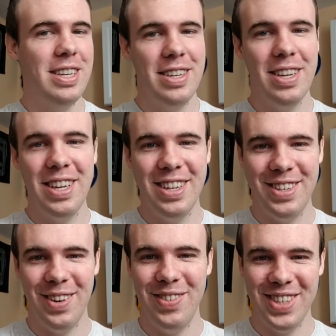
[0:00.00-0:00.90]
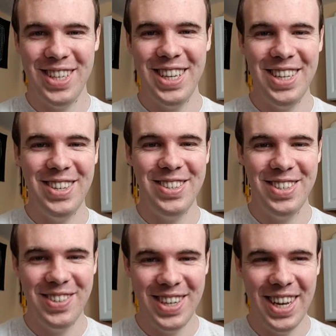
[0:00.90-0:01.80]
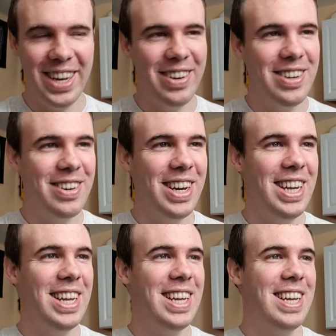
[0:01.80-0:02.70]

so I'm just getting used to it now, right?